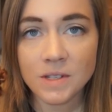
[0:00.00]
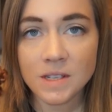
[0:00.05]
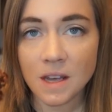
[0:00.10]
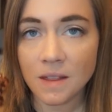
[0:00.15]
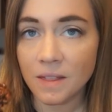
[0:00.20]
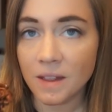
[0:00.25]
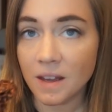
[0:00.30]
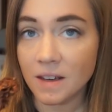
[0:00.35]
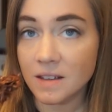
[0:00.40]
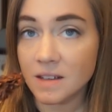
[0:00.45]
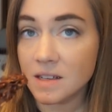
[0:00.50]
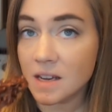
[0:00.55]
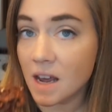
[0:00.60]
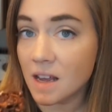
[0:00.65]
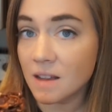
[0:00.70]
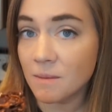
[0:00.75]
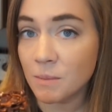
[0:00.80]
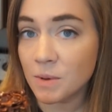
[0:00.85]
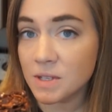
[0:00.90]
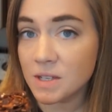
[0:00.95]
and then
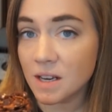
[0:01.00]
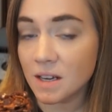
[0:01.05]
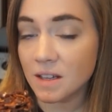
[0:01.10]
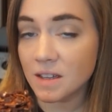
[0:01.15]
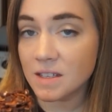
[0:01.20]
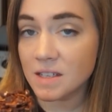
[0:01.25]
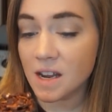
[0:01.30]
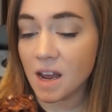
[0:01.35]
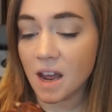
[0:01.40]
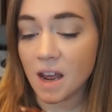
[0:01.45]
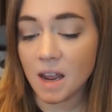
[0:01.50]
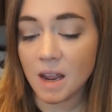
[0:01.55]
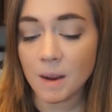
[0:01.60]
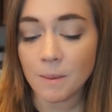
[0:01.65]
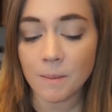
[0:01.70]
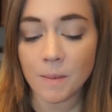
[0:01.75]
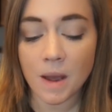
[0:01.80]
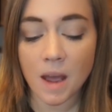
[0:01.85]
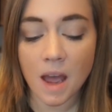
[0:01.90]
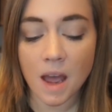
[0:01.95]
10% of the
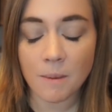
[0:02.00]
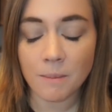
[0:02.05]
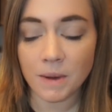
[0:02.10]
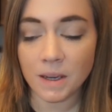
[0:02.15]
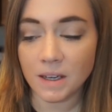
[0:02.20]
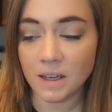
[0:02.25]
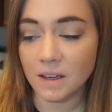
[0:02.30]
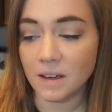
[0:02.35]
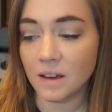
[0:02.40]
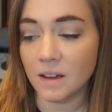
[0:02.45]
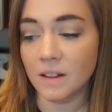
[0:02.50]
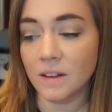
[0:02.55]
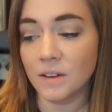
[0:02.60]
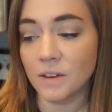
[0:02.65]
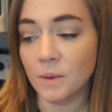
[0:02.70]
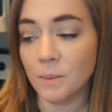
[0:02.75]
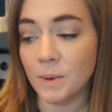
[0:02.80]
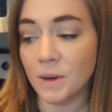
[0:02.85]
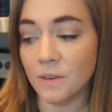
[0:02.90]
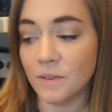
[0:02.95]
time I'm getting a
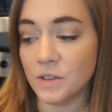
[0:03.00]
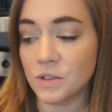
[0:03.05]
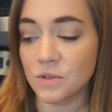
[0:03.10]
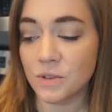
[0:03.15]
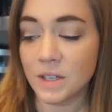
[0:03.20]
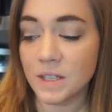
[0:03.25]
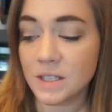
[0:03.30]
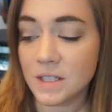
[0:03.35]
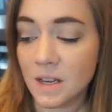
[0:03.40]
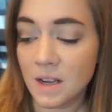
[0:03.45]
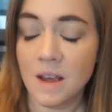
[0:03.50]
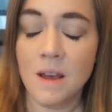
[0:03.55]
little bit of a treat.